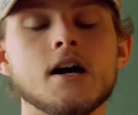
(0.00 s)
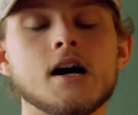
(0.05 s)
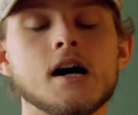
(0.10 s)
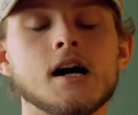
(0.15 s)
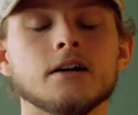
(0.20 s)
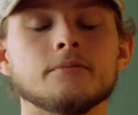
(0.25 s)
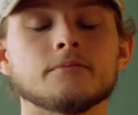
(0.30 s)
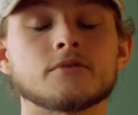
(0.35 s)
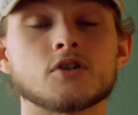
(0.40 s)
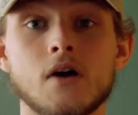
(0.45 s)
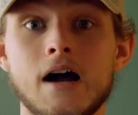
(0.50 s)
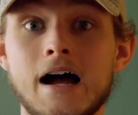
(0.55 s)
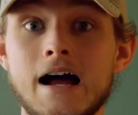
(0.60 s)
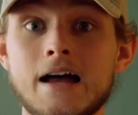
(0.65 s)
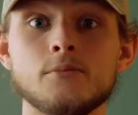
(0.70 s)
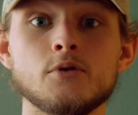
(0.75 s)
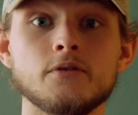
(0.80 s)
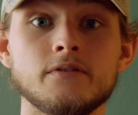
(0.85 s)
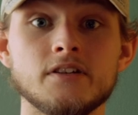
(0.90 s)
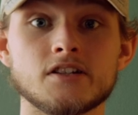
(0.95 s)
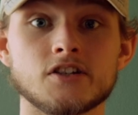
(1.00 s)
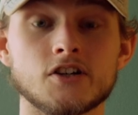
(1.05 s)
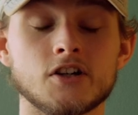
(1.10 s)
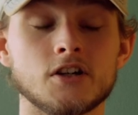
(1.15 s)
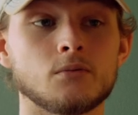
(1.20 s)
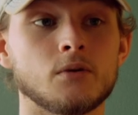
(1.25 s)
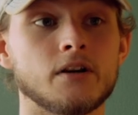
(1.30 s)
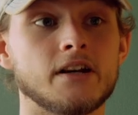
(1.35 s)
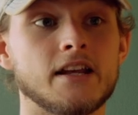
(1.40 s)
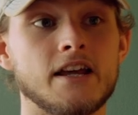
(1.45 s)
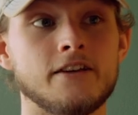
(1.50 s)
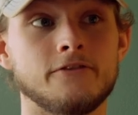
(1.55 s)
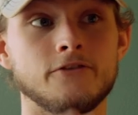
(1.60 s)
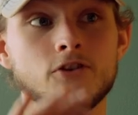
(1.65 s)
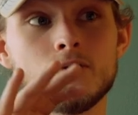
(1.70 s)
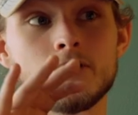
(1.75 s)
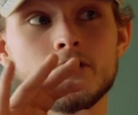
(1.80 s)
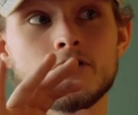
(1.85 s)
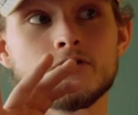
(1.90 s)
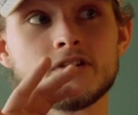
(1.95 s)
So iMovie is a good one. If
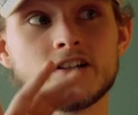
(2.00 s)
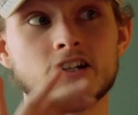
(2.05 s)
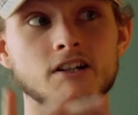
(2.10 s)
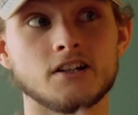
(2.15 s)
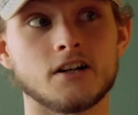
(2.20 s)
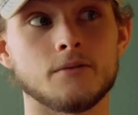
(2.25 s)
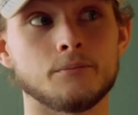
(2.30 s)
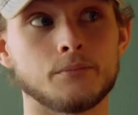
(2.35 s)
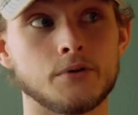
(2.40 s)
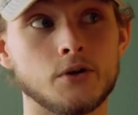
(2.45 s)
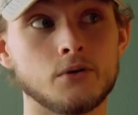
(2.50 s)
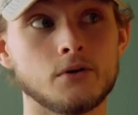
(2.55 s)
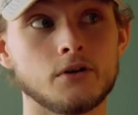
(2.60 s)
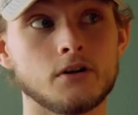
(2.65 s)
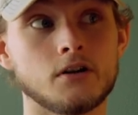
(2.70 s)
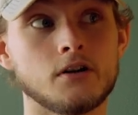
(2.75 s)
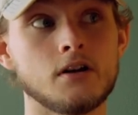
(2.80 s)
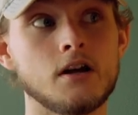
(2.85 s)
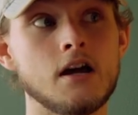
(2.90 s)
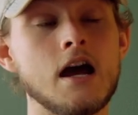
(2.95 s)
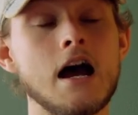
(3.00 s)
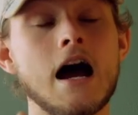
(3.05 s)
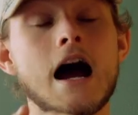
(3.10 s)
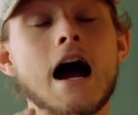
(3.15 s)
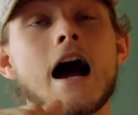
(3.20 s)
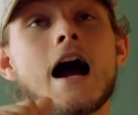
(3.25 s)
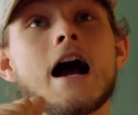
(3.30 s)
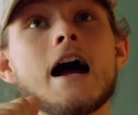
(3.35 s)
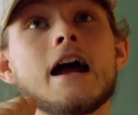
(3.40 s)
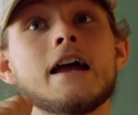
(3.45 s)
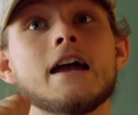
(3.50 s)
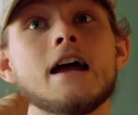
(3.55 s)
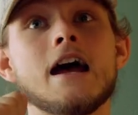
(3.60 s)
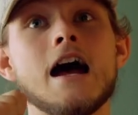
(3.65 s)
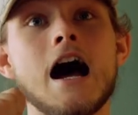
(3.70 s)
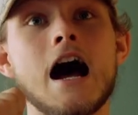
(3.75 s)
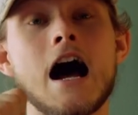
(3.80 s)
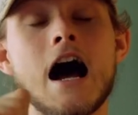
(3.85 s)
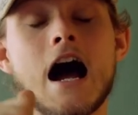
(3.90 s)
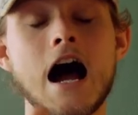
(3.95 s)
you are using a computer, I
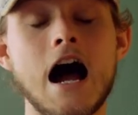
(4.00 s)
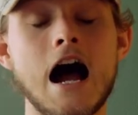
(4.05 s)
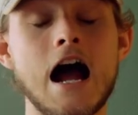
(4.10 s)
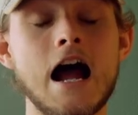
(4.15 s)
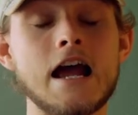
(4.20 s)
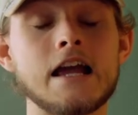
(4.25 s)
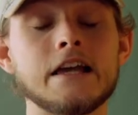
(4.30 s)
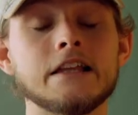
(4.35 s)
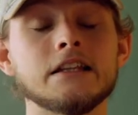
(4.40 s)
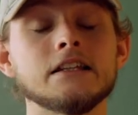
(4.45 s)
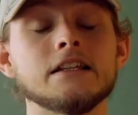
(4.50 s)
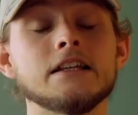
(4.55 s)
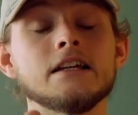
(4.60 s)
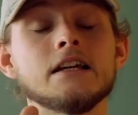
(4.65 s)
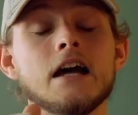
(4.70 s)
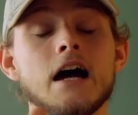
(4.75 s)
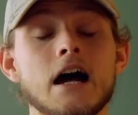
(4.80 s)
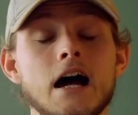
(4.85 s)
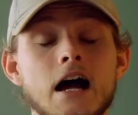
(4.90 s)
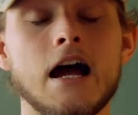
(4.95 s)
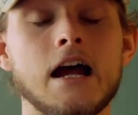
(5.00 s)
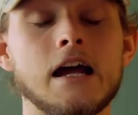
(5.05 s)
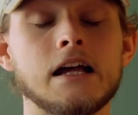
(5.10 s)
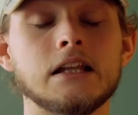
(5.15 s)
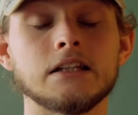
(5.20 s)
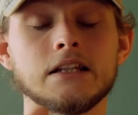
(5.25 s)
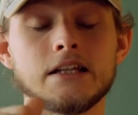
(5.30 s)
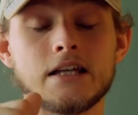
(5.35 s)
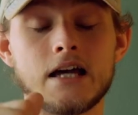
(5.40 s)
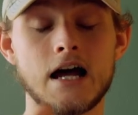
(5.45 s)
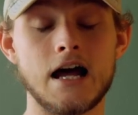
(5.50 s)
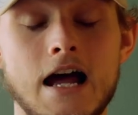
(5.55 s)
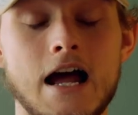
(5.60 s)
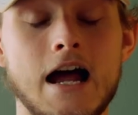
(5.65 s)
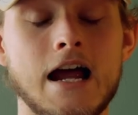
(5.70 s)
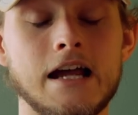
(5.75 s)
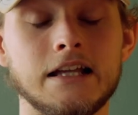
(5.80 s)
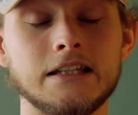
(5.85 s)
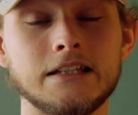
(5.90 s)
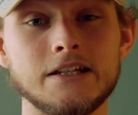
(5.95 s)
highly, highly,
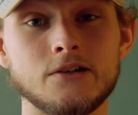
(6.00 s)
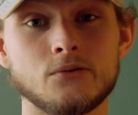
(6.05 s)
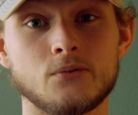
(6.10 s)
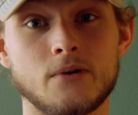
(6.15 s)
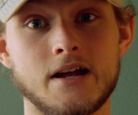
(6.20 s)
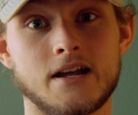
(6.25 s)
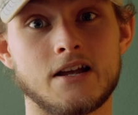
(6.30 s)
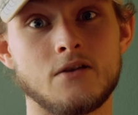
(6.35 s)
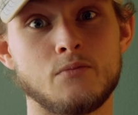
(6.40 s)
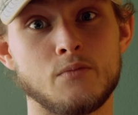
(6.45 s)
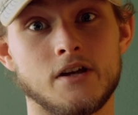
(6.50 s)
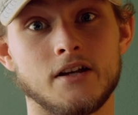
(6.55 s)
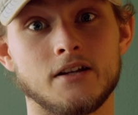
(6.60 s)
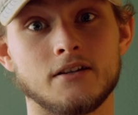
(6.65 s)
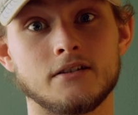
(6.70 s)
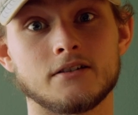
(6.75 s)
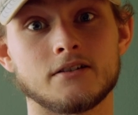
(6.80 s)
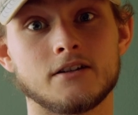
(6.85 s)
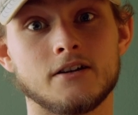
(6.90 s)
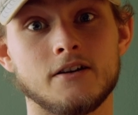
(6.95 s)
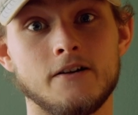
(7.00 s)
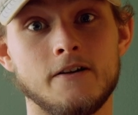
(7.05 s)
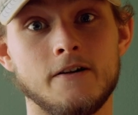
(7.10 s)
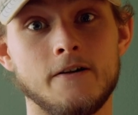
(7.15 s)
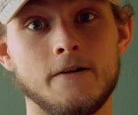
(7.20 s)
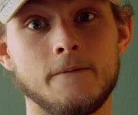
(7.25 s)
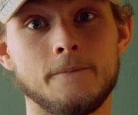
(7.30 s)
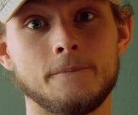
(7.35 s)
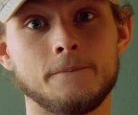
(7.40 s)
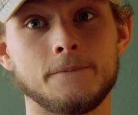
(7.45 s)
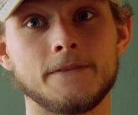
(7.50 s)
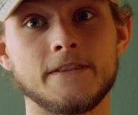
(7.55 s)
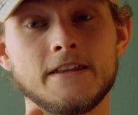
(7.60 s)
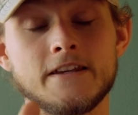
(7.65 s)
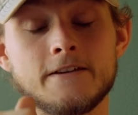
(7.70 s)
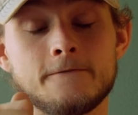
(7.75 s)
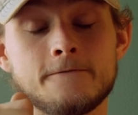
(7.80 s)
highly recommend the